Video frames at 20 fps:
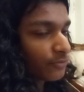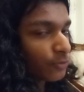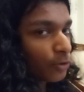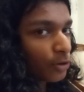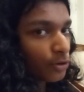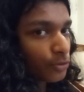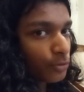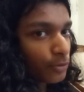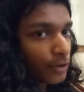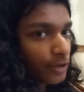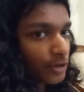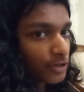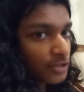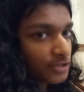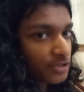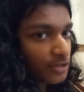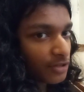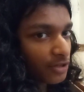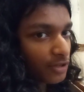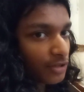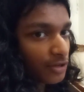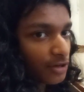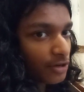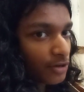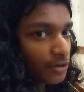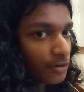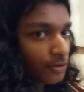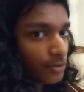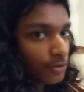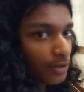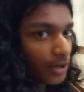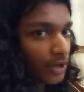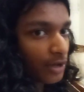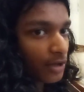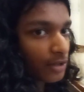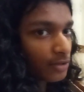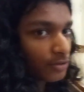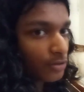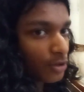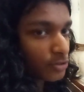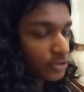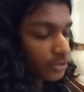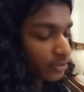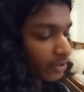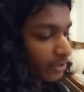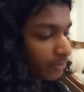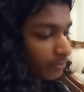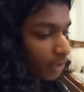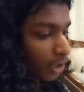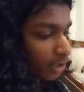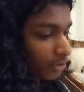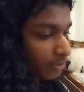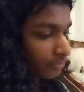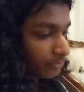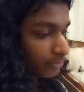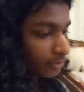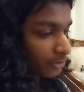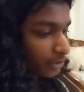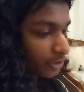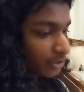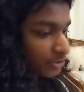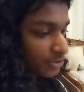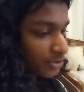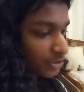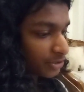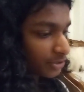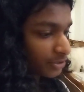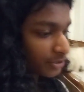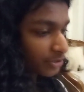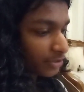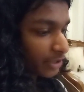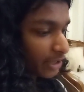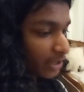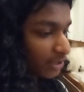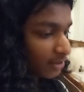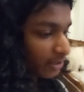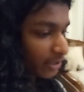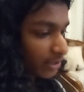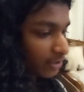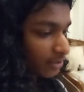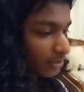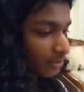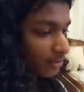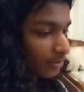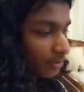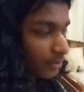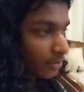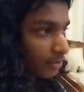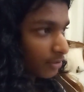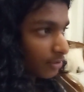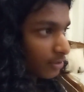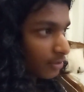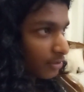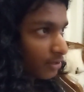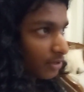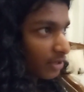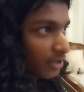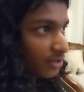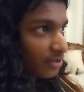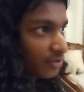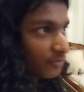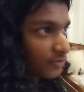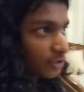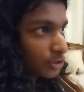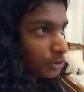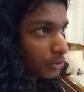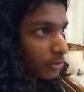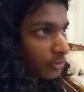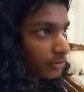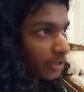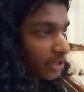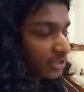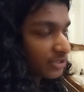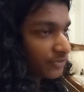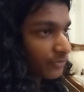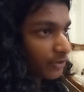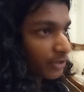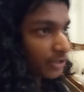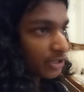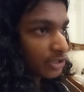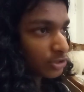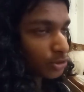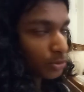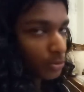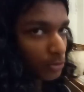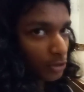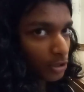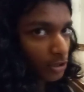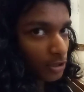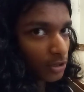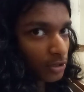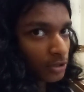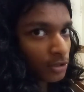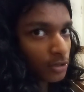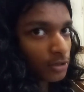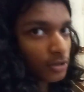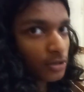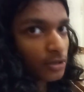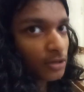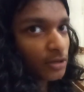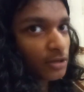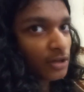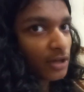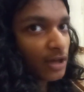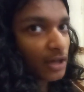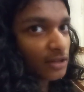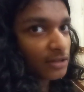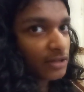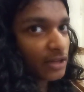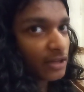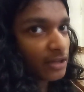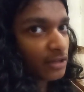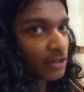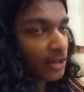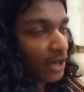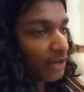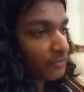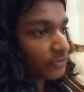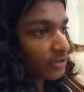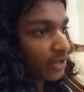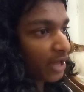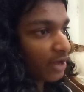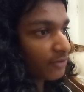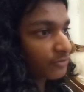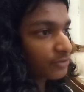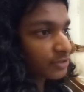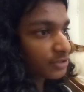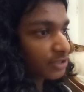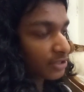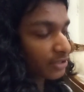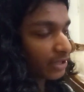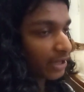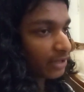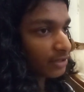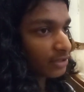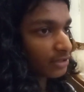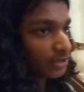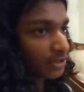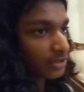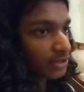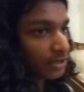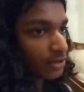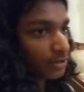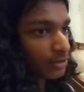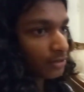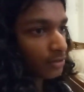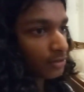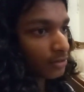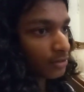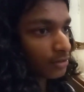4 quarters in a year, and those are like marking periods. You get like individual grades for each quarter, and they have an average at the end of the year.